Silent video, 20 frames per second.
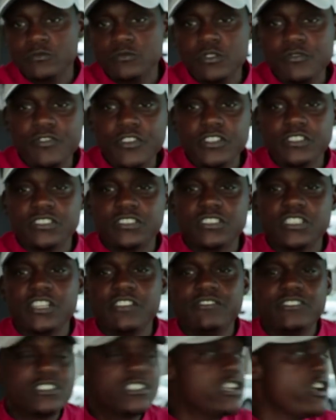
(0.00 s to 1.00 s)
We finna see
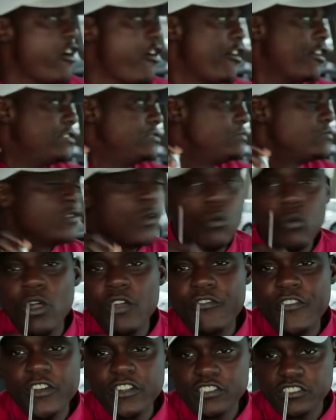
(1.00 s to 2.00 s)
it's good.
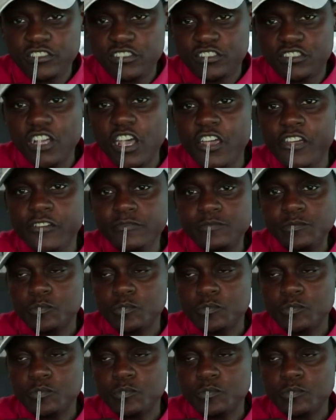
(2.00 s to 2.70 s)
We finna see.